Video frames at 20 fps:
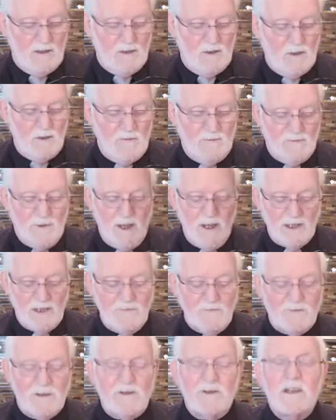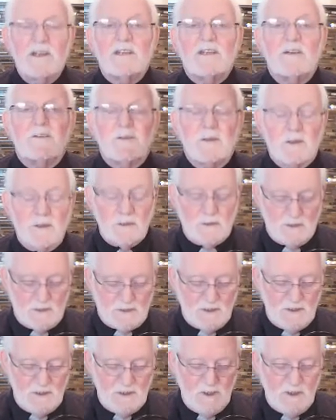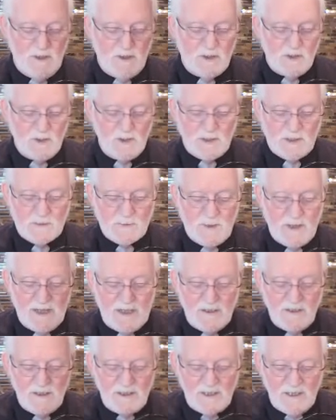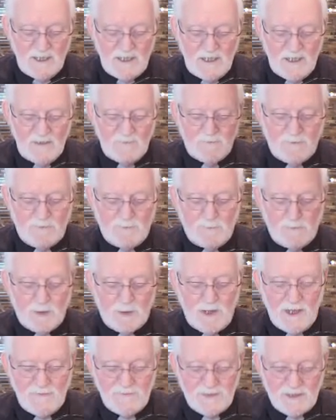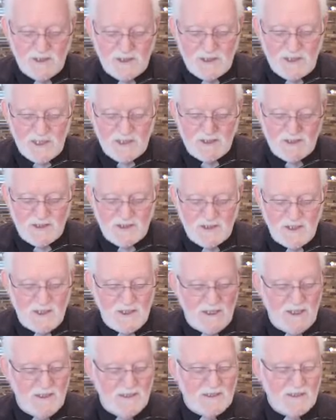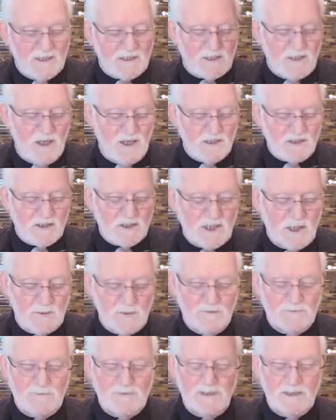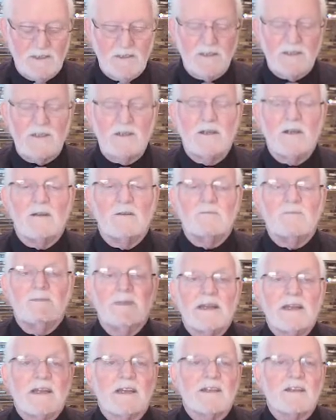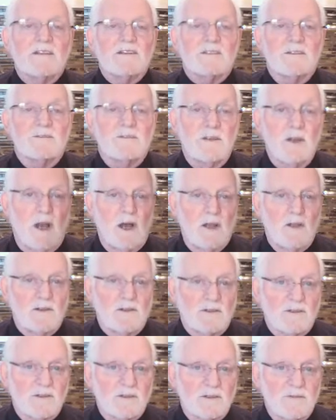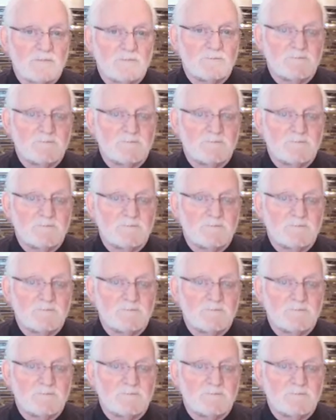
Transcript: who find it very difficult to explain the need for private jets that cost double-figured millions of dollars.